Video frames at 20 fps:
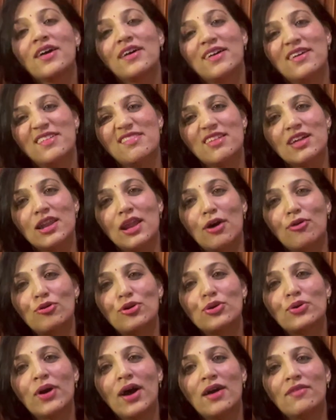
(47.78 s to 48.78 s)
is allowed
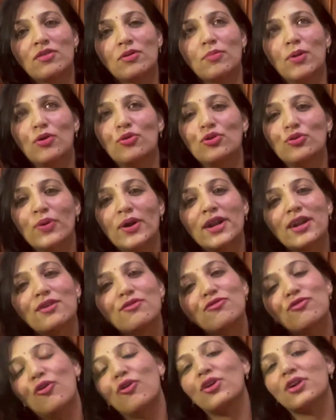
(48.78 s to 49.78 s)
to have about
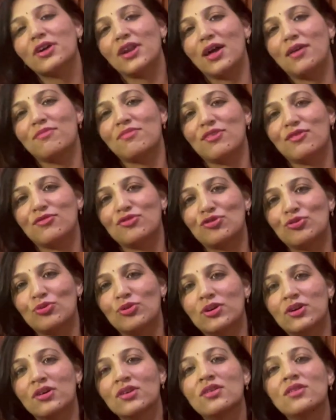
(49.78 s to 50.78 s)
24 grams of
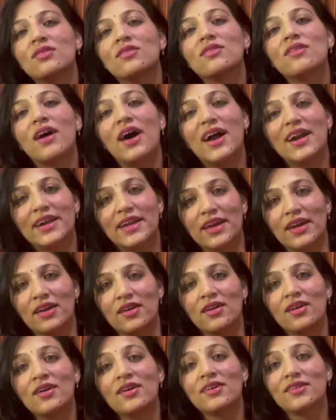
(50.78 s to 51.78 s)
sugar a day.
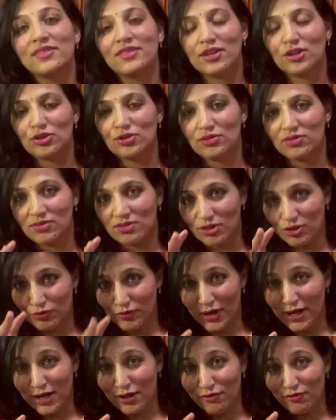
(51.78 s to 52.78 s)
The
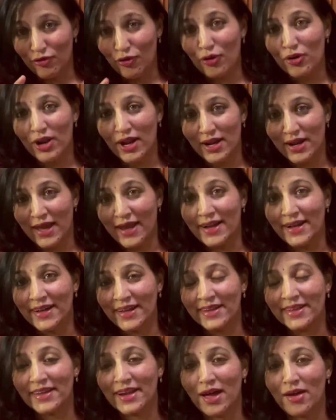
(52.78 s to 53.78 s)
24 and
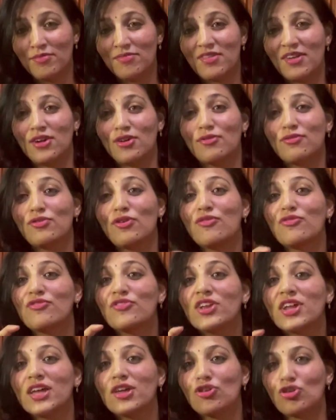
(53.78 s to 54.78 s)
19 grams are of
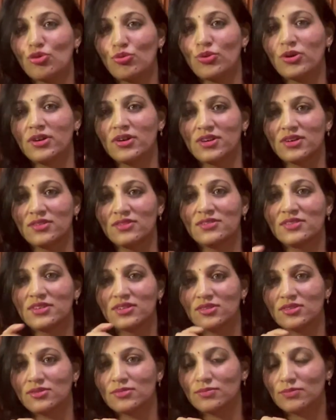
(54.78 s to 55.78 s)
free sugar,
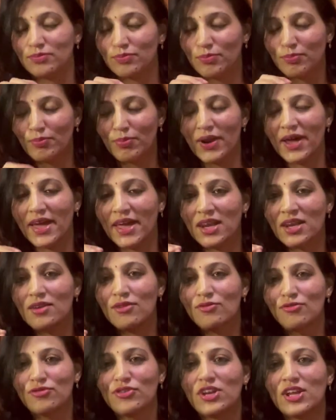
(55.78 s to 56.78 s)
the
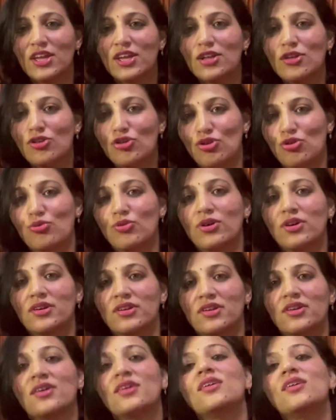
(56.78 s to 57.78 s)
plain free
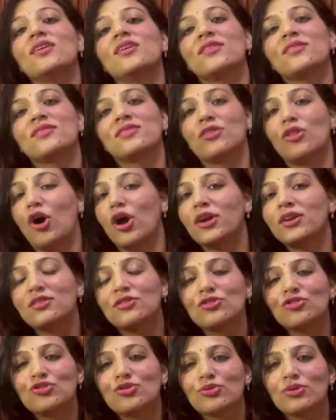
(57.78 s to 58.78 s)
sugar, not
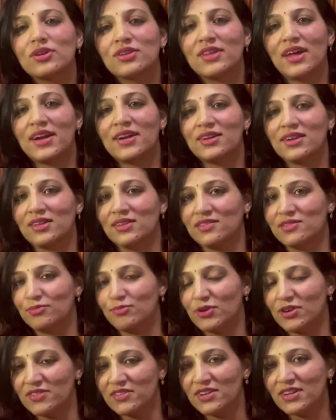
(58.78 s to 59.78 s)
the sugar that is
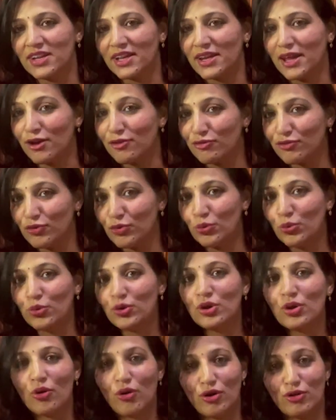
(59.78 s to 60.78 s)
present in our
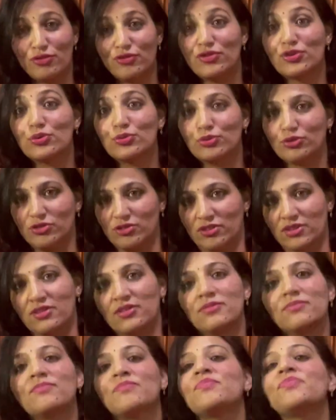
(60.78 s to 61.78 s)
food or
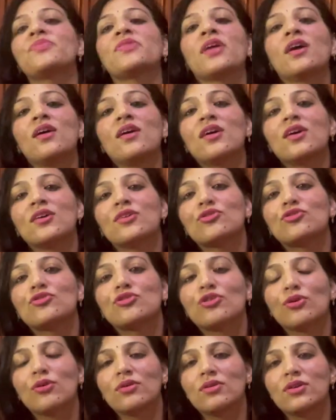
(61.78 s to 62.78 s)
fruits.
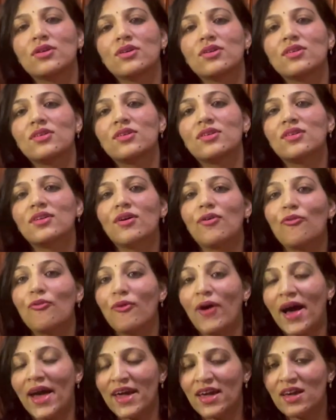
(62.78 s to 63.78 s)
So why